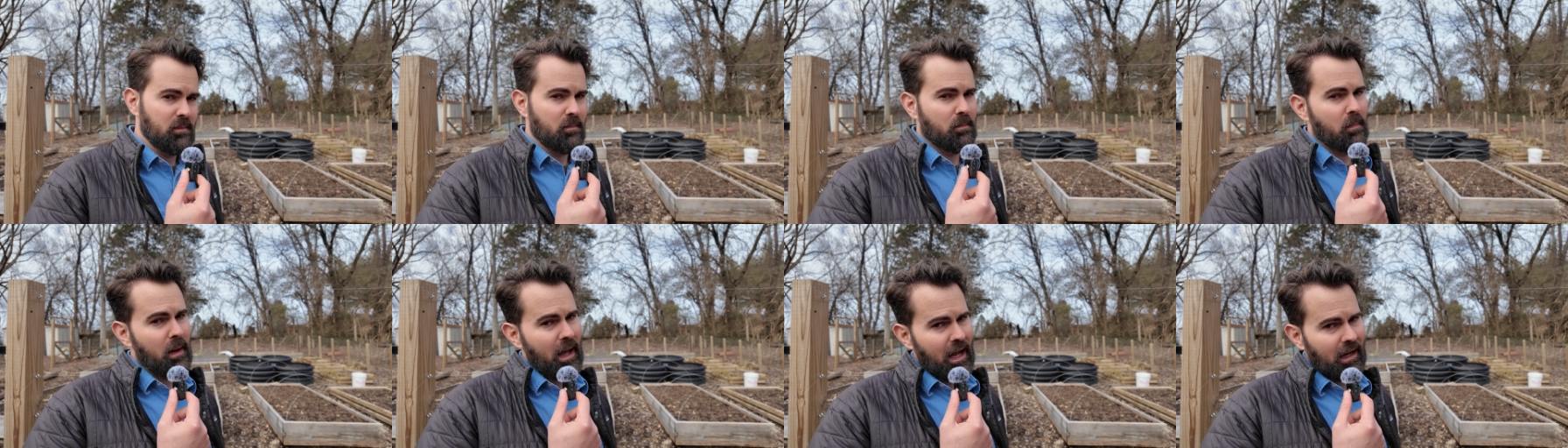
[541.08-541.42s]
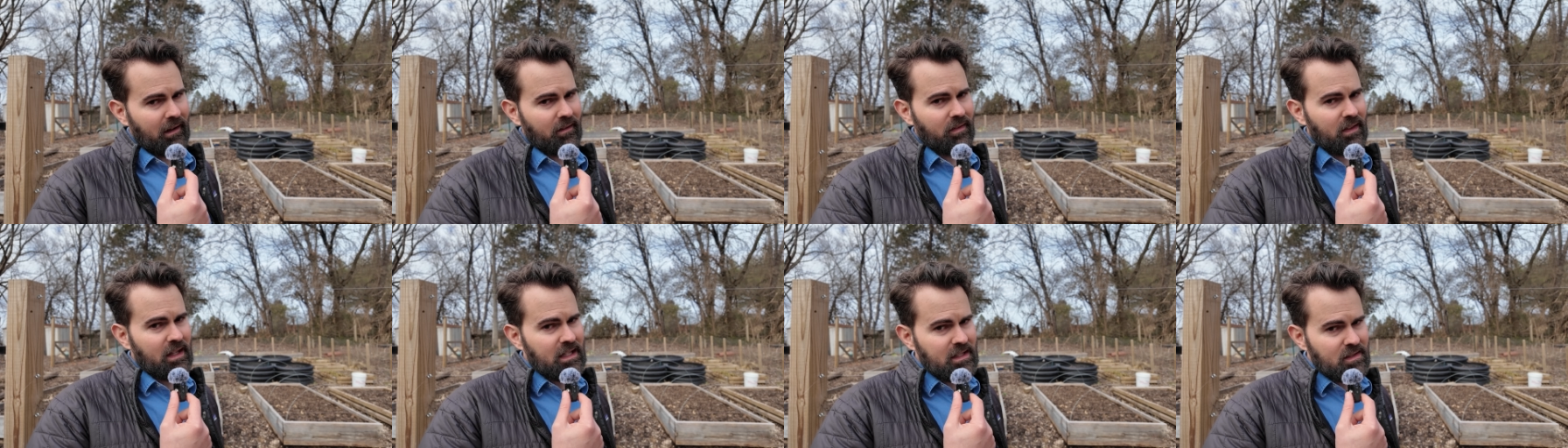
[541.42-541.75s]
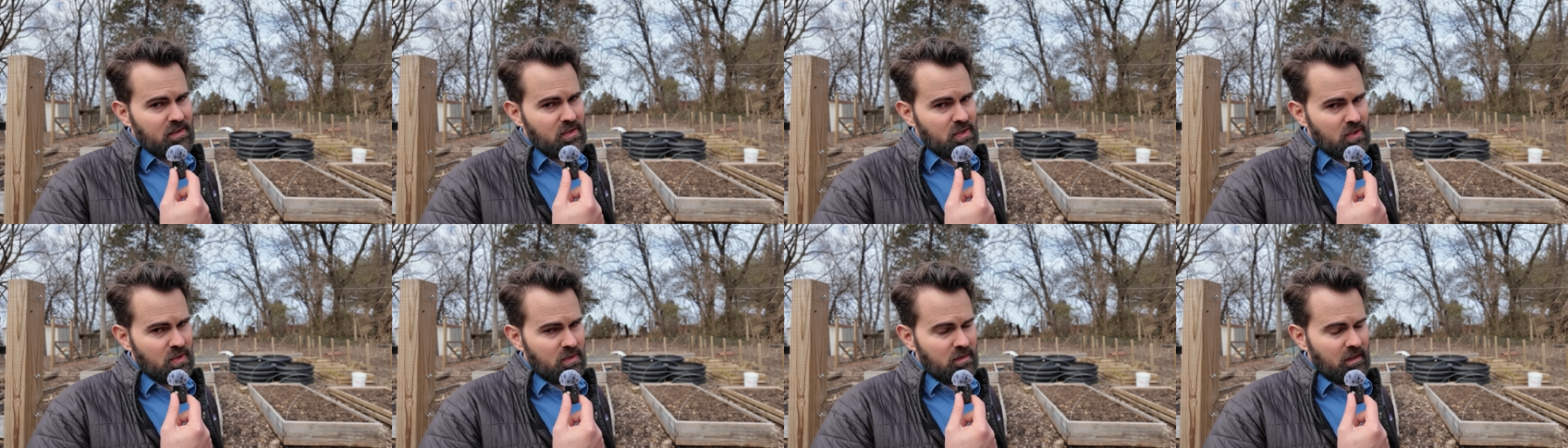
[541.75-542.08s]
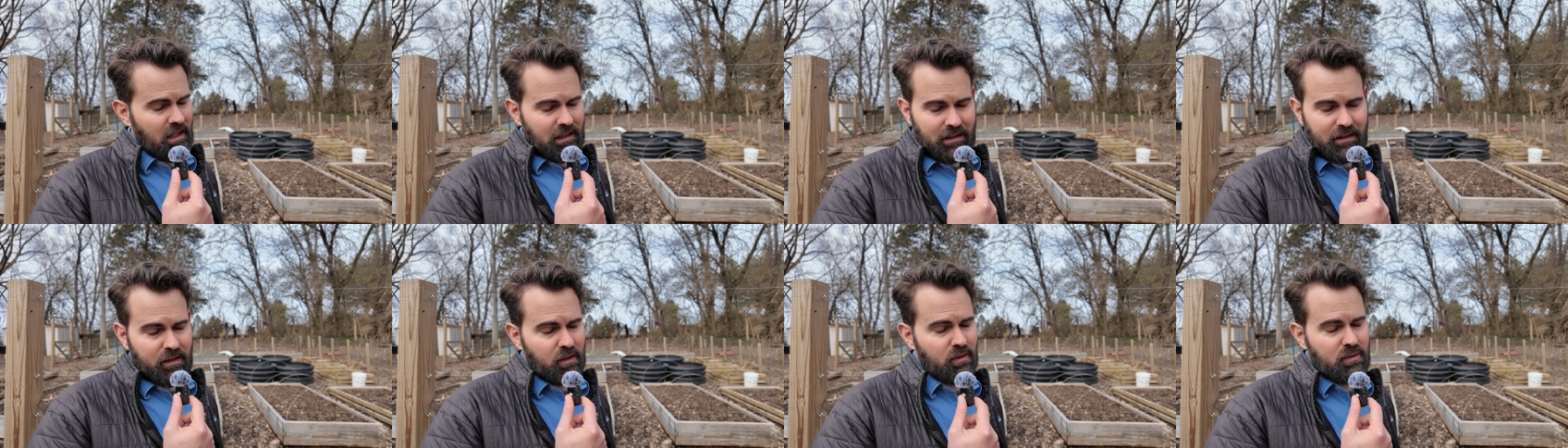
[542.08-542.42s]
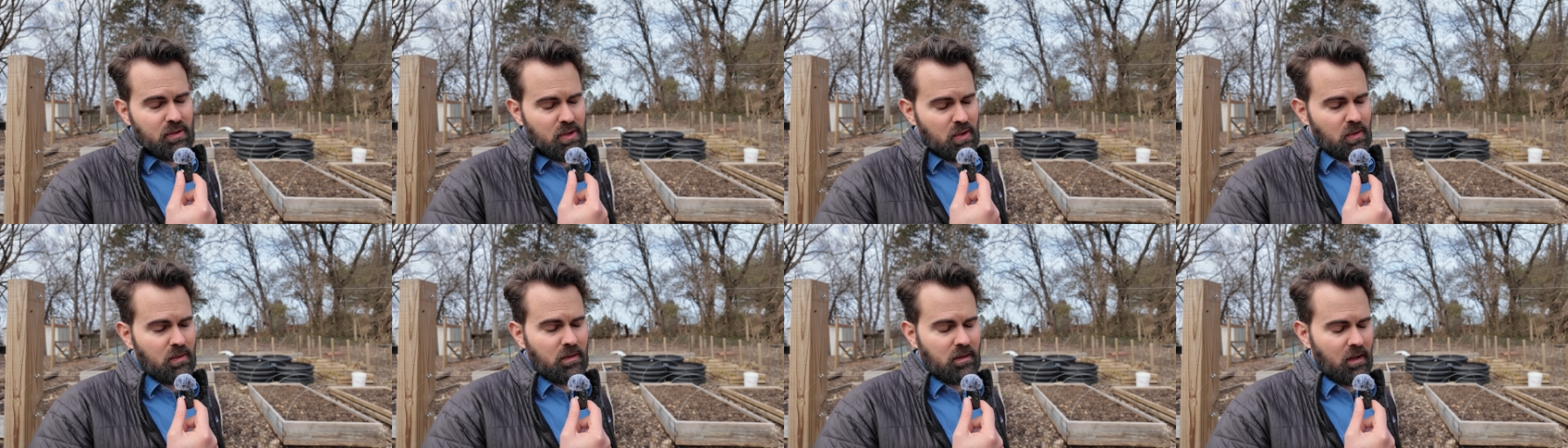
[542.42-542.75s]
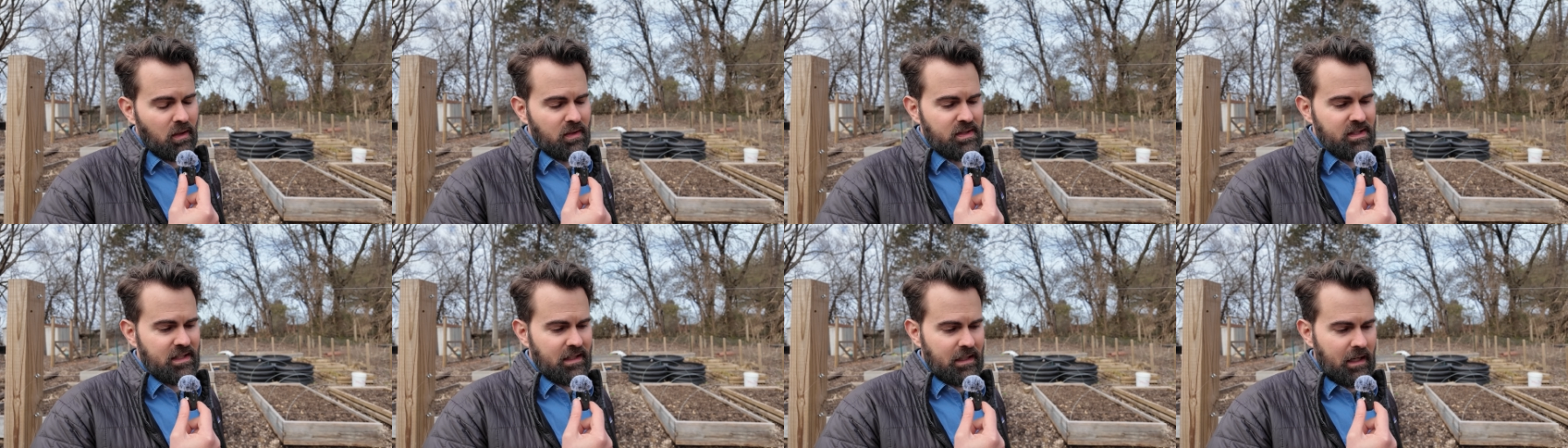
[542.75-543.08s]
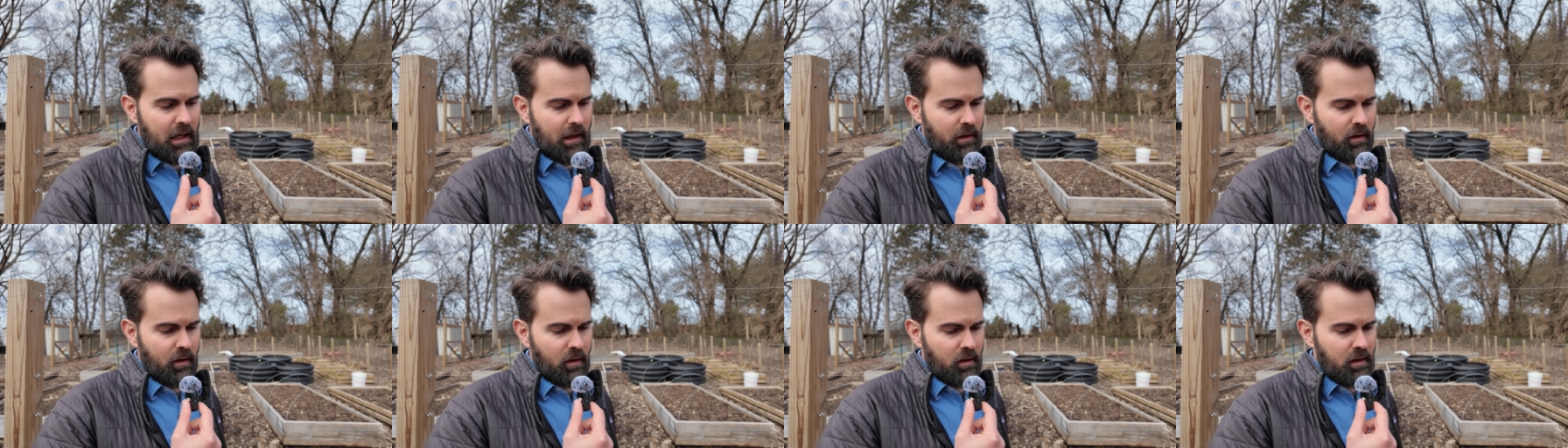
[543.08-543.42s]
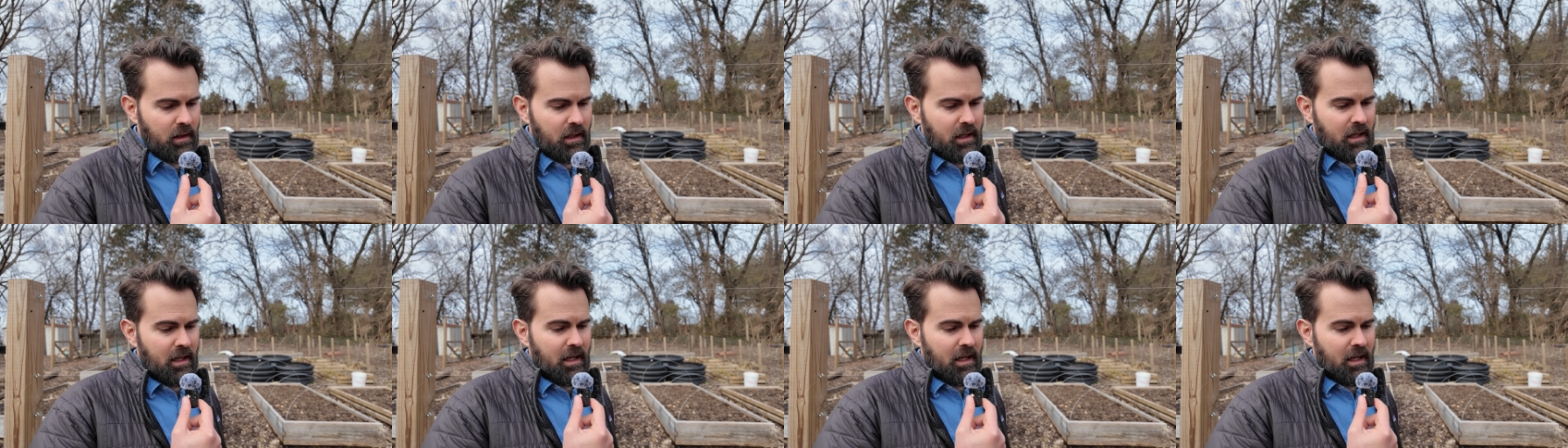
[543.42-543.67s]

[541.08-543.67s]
and pack things a little too close together.